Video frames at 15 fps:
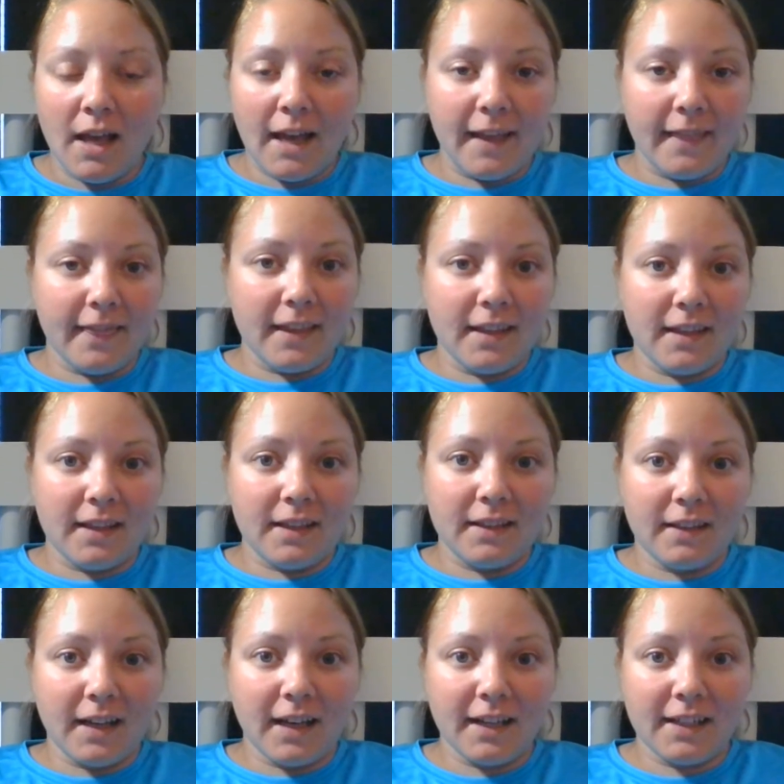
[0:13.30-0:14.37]
In the
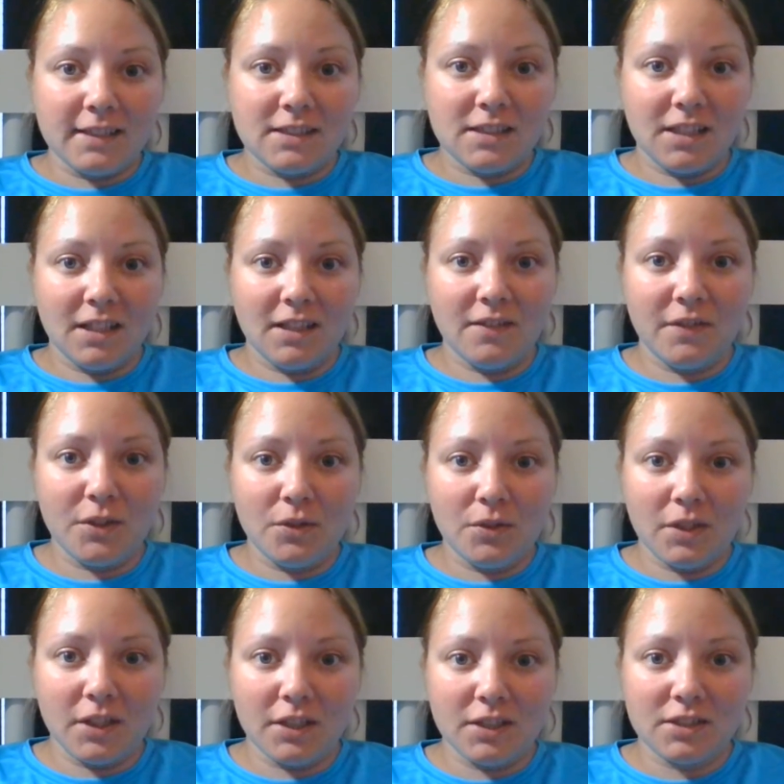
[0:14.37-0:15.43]
last few
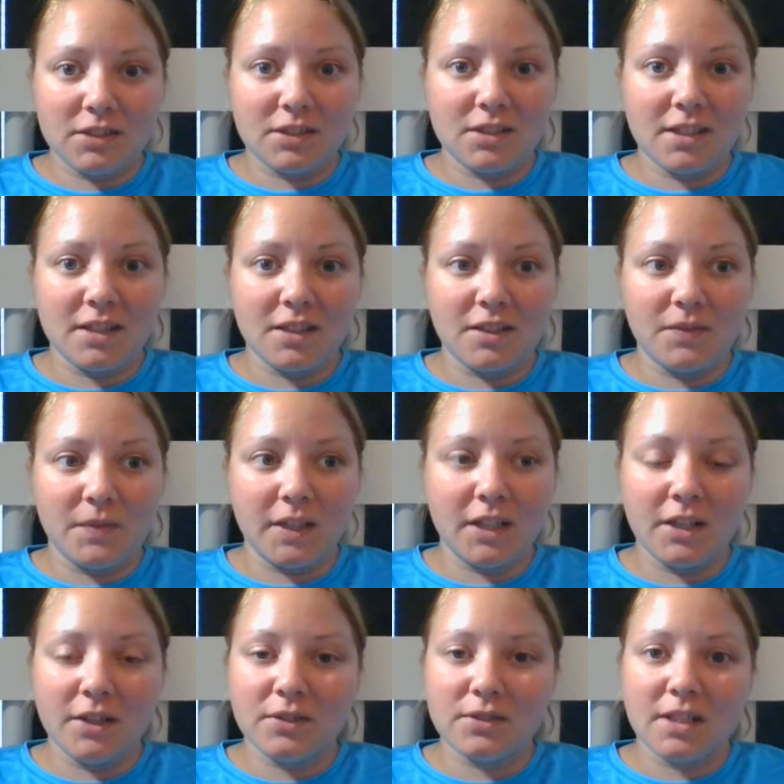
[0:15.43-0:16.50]
years, the
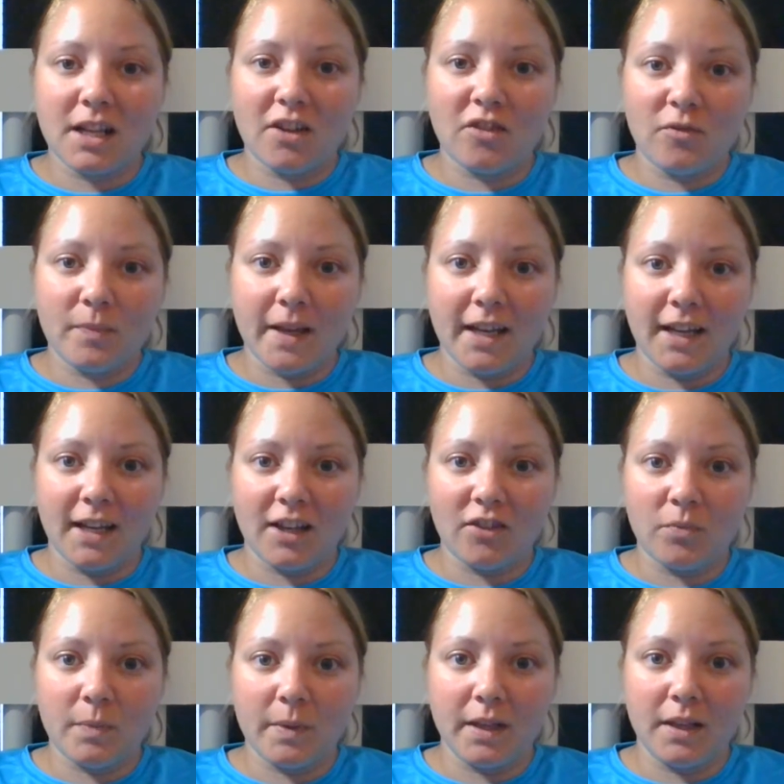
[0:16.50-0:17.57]
videos that I've made
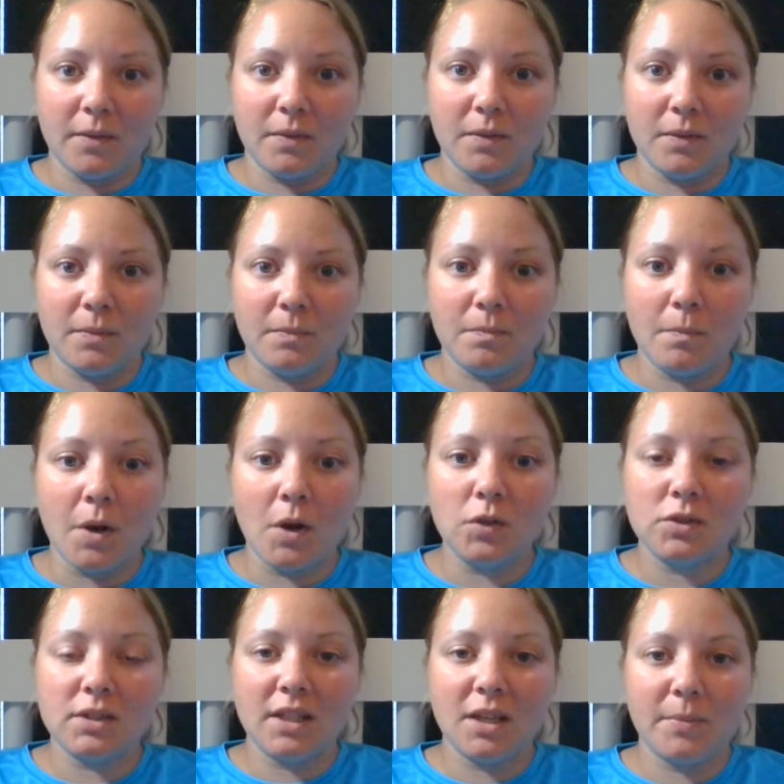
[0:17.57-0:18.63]
have been
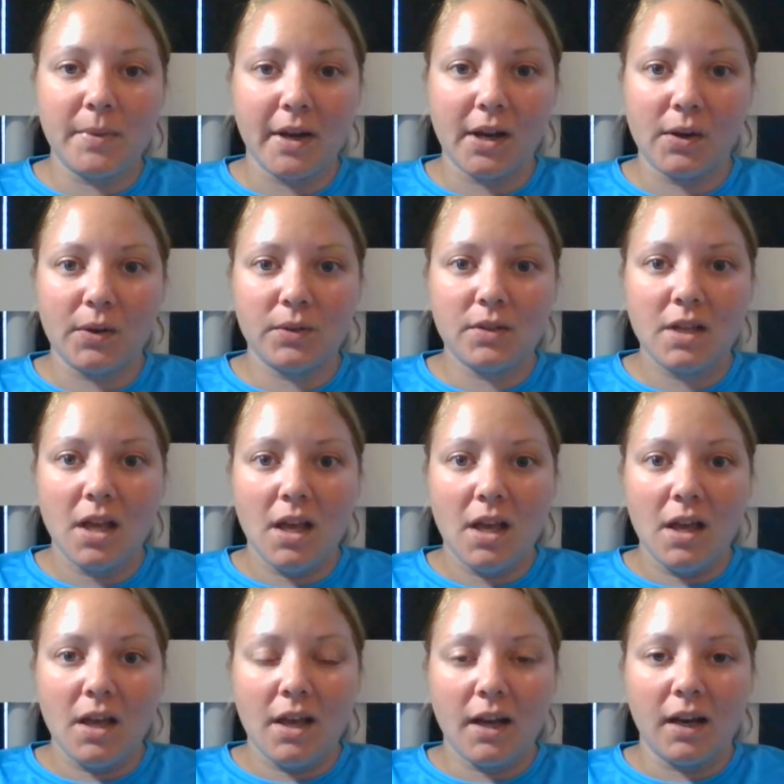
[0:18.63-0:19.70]
mostly about
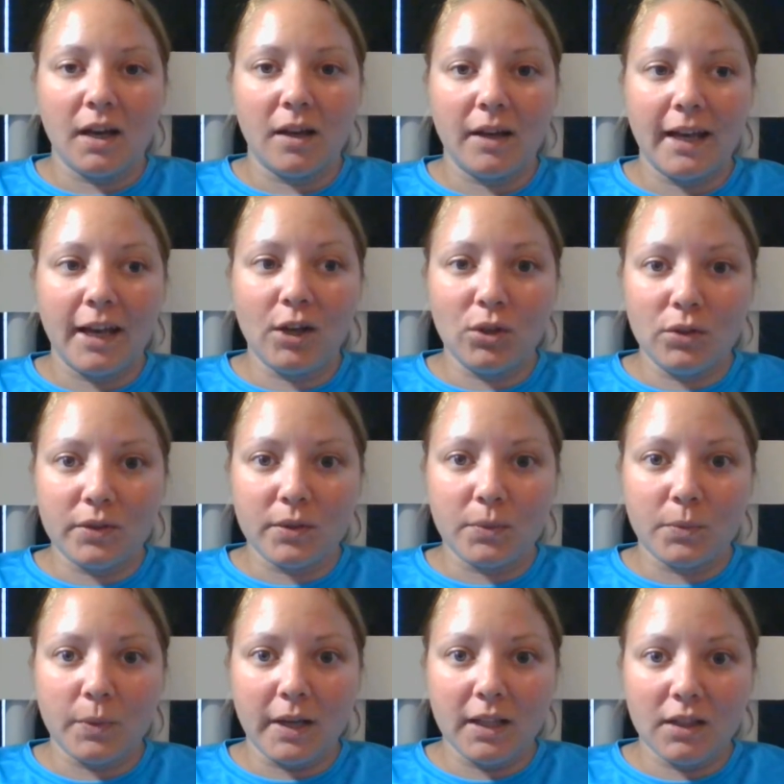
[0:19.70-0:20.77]
health
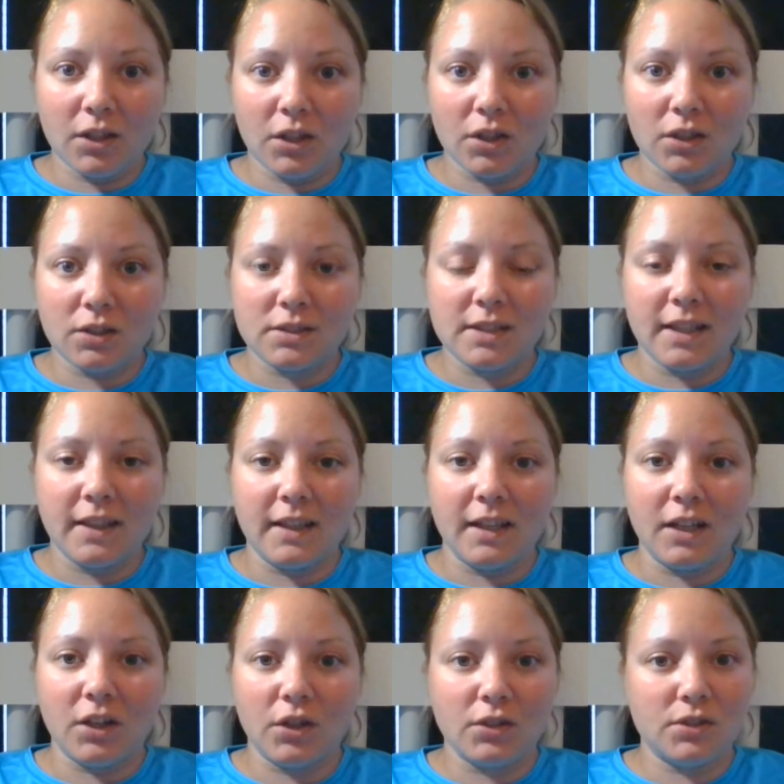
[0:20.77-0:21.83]
and weight loss, and
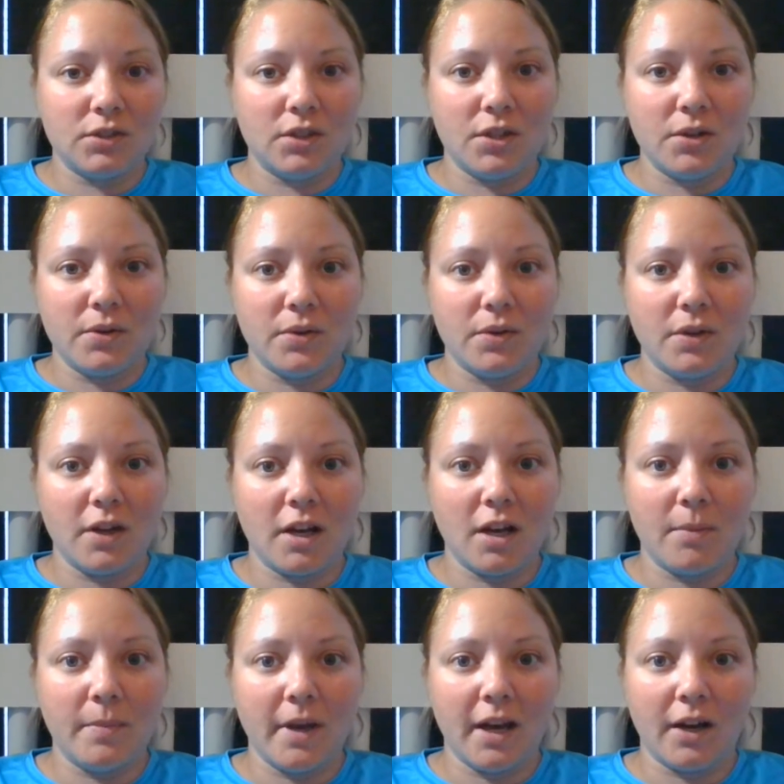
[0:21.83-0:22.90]
then also
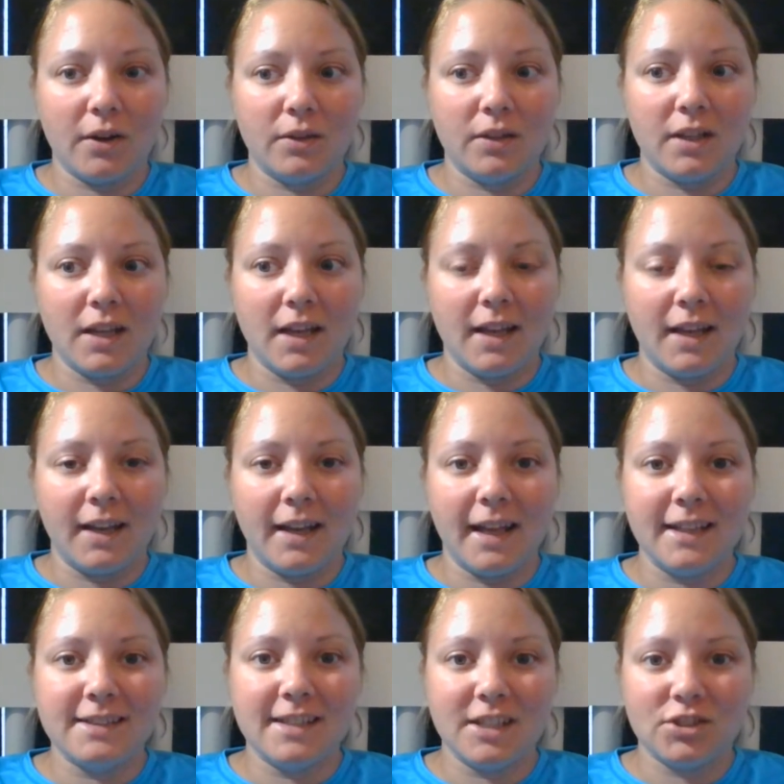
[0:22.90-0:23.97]
about an
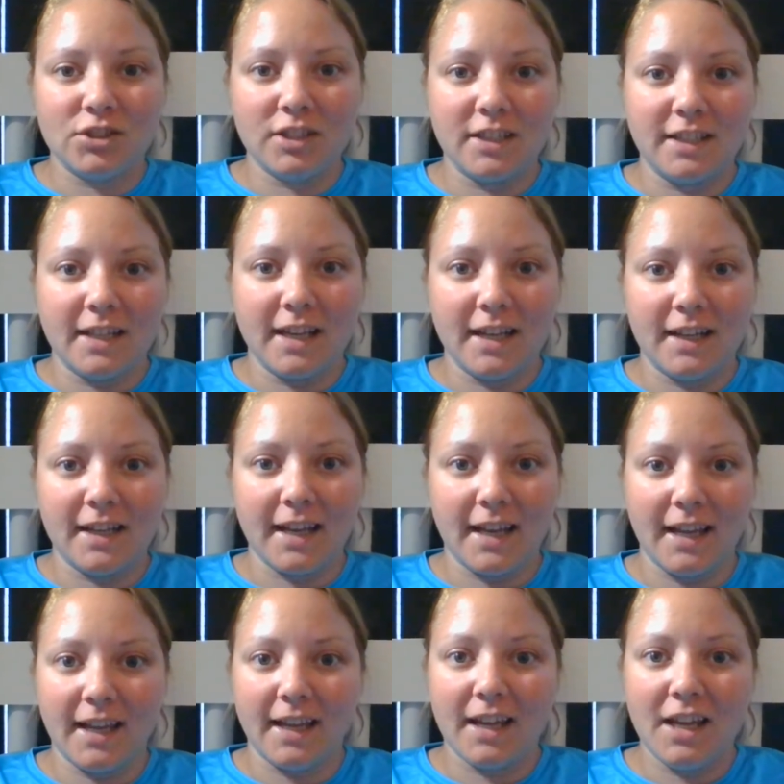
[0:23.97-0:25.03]
ancestry
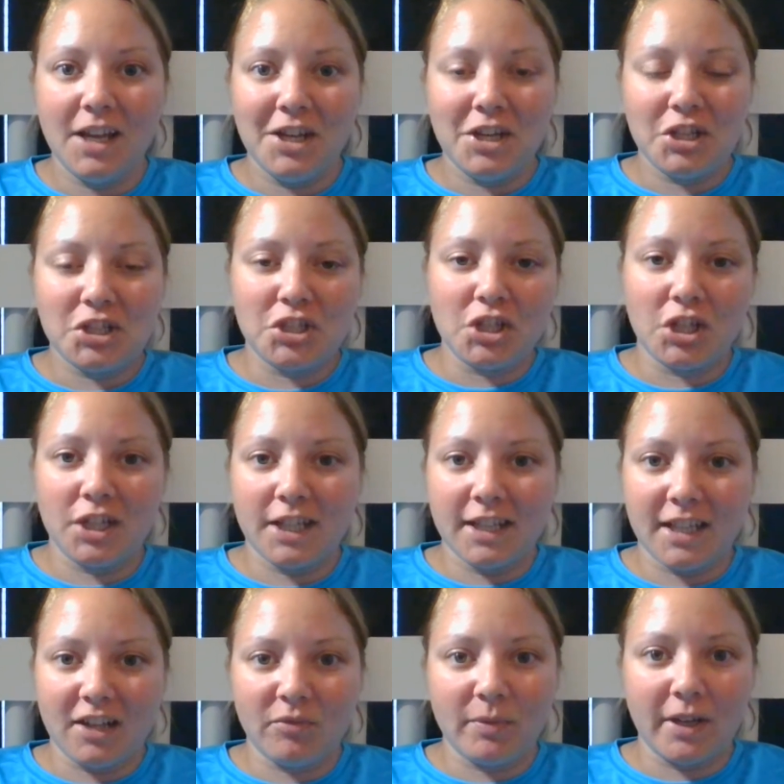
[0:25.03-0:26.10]
DNA journey
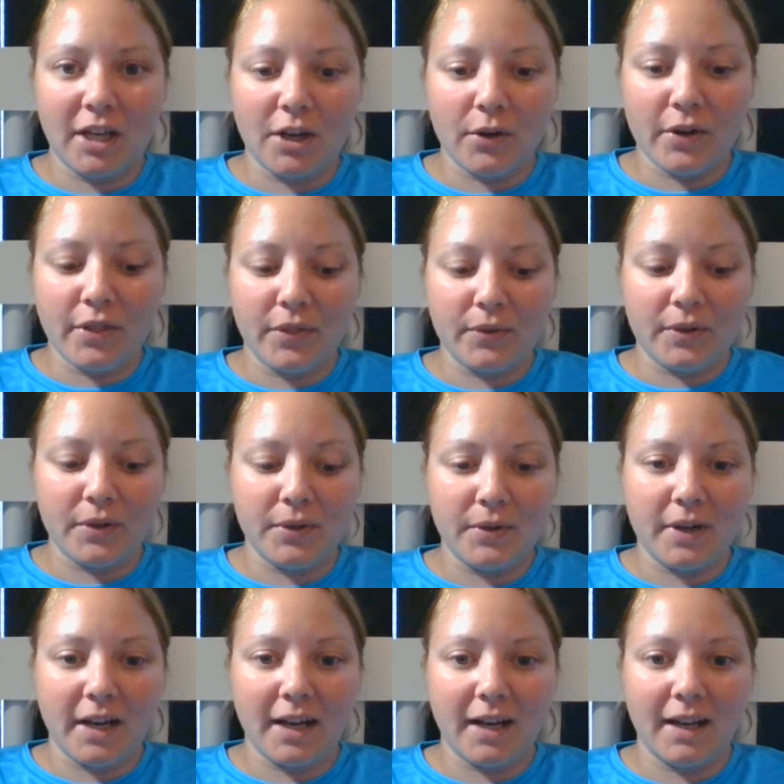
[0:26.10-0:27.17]
that I've been going
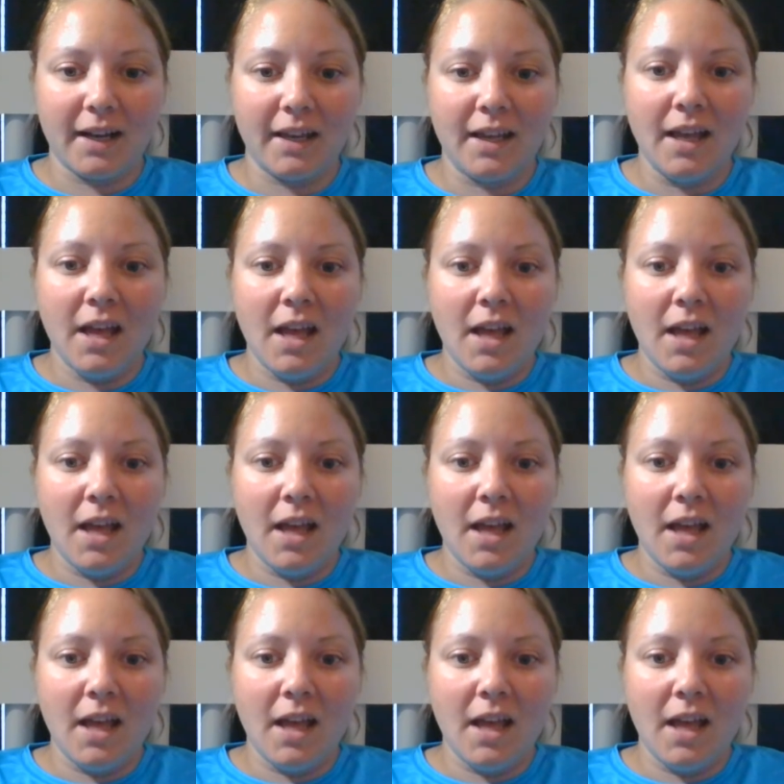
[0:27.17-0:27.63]
through. I